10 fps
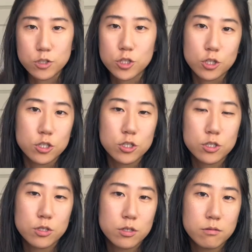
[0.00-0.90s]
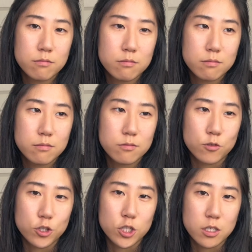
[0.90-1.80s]
Church,
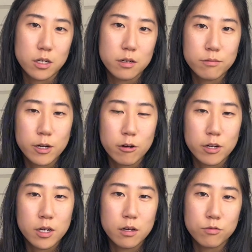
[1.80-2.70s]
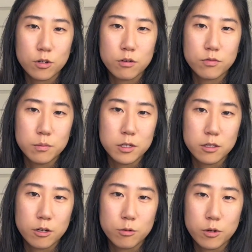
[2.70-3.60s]
Virginia area. If you're
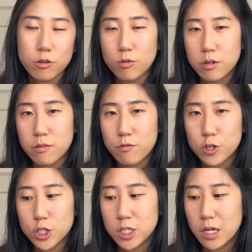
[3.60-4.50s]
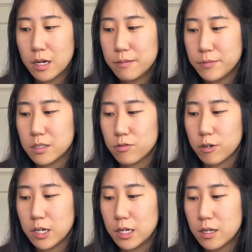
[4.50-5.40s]
familiar with Northern Virginia, it's
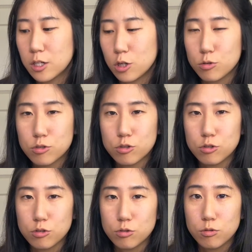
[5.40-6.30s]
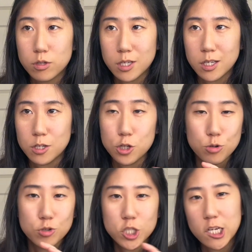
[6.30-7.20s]
very close to the new
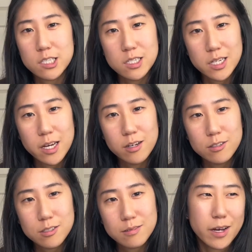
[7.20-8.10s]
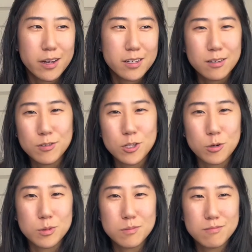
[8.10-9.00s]
Chase & Tales. Even
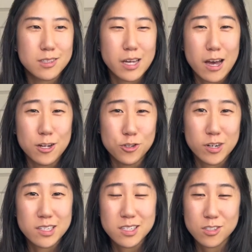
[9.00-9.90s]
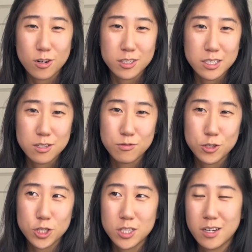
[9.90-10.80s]
though the address is Arlington,
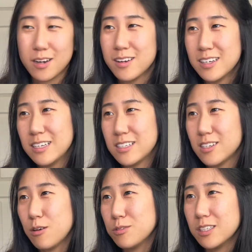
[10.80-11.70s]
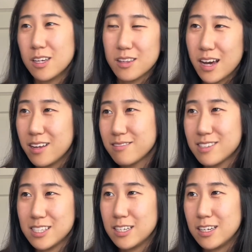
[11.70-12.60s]
Virginia, it's not really in that
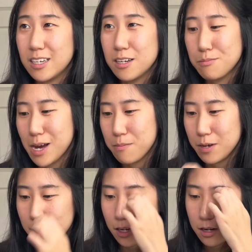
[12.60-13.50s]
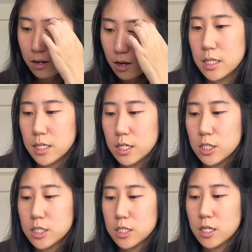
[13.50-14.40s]
city, in my opinion.
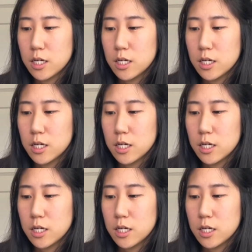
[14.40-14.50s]
This